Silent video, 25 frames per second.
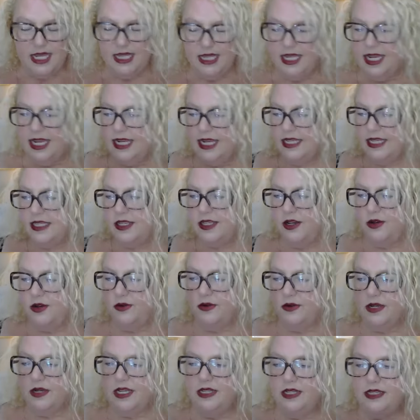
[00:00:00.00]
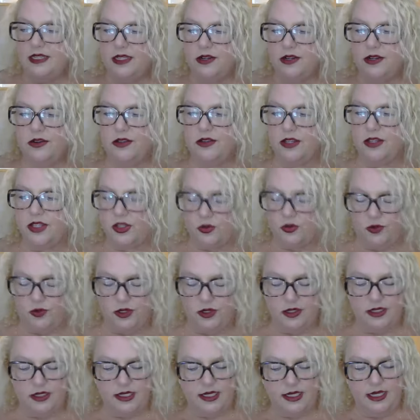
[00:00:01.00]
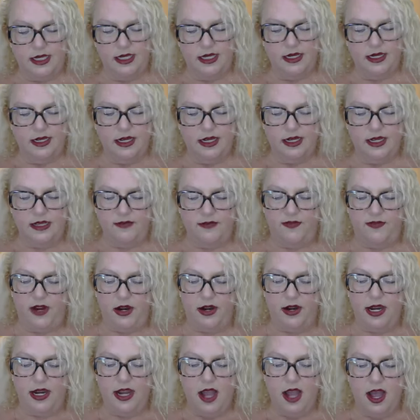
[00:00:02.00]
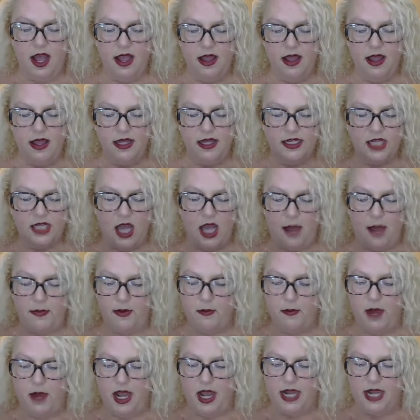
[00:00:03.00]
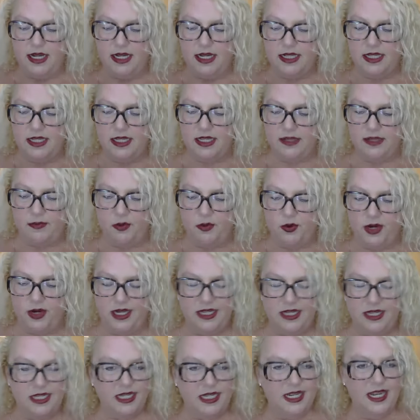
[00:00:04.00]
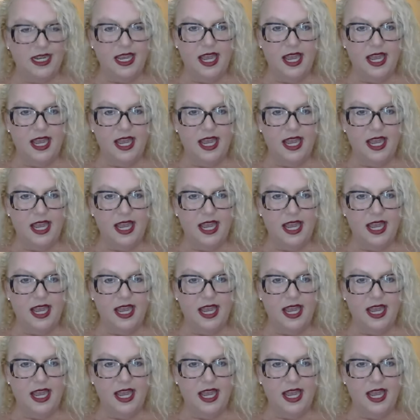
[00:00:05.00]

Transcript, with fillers: Like, so consider the source is very top of mind at this point.